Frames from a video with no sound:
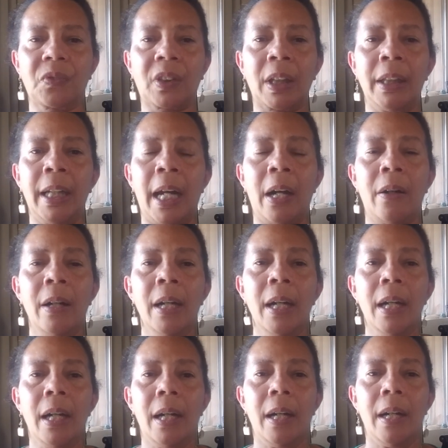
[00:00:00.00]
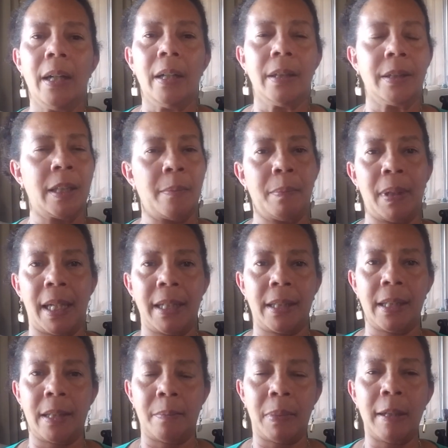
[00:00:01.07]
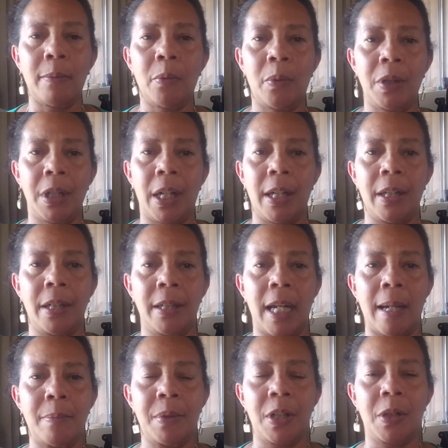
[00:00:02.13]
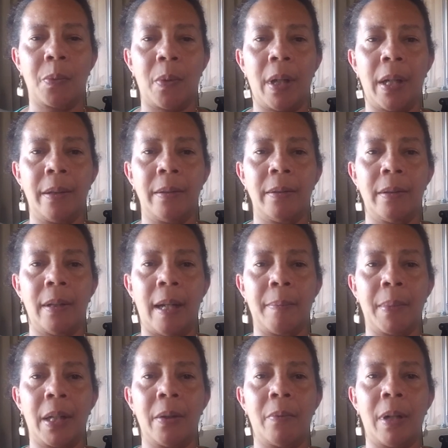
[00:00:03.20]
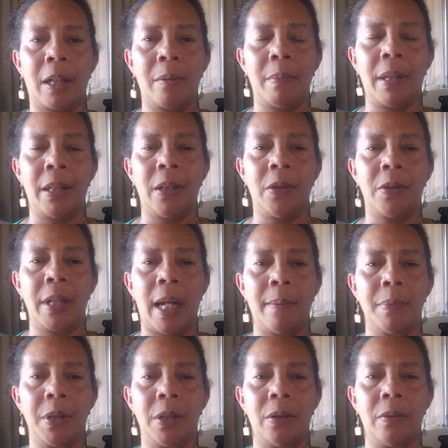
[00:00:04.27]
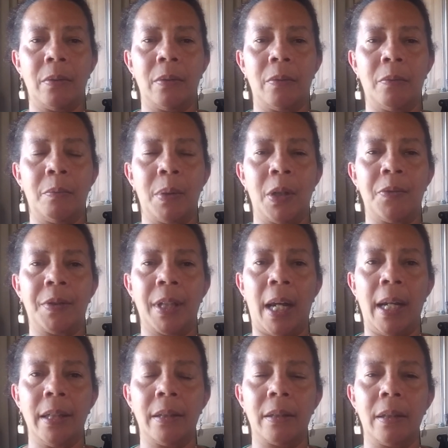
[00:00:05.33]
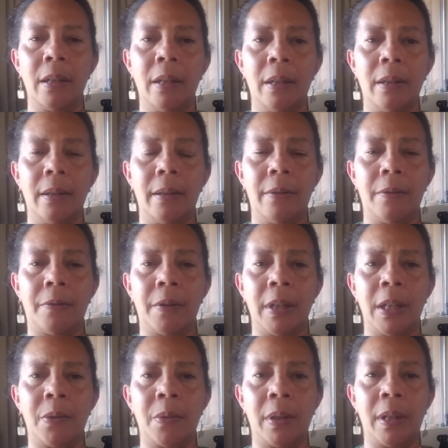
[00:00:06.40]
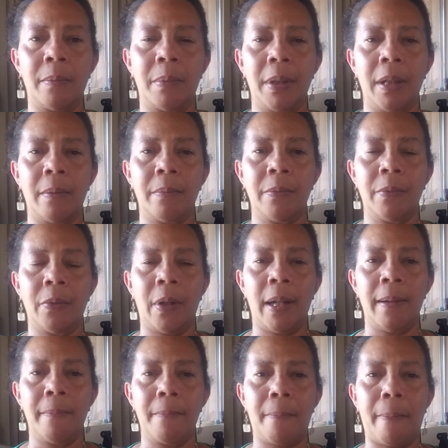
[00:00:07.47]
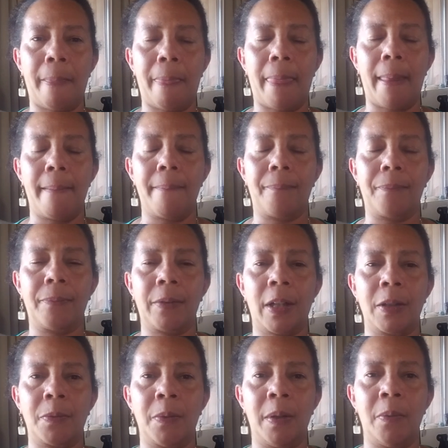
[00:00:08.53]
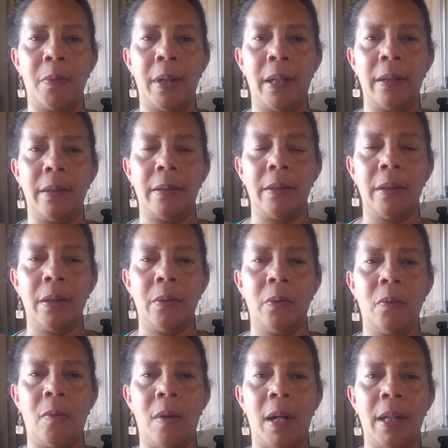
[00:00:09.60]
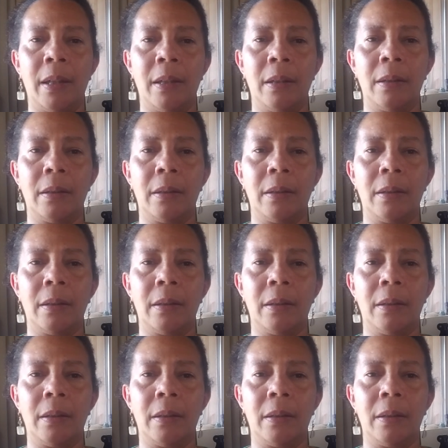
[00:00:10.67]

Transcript: Now, some places and people will tell you to tap just one. I'm going to recommend that you tap two, both sides, for equilibrium, right? Because we went one,